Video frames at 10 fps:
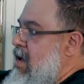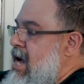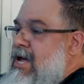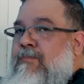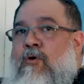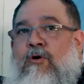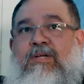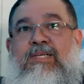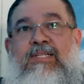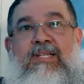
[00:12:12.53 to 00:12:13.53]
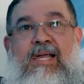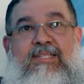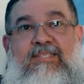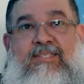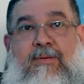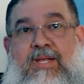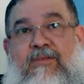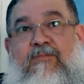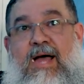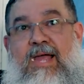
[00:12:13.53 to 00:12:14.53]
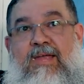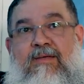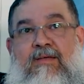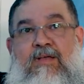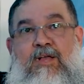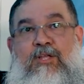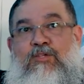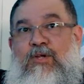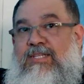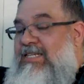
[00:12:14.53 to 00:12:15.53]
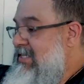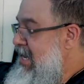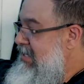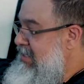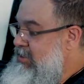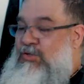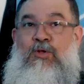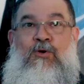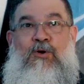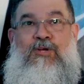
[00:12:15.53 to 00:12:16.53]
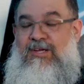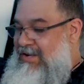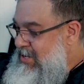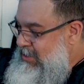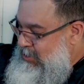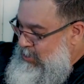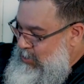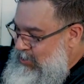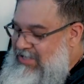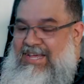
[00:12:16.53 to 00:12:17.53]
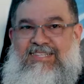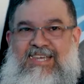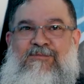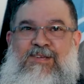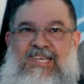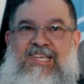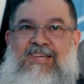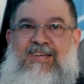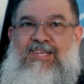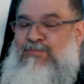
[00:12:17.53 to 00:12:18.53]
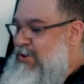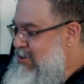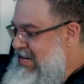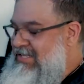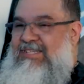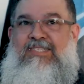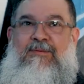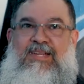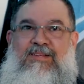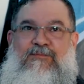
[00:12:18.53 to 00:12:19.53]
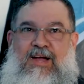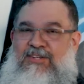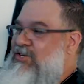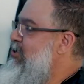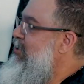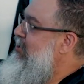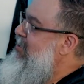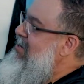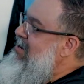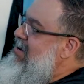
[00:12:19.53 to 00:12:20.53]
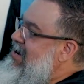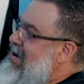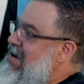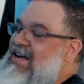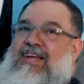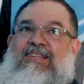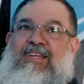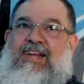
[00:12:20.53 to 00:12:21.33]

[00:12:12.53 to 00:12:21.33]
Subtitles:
I born in 1975. So in this case, if you look the TV is more or less the 75 years and the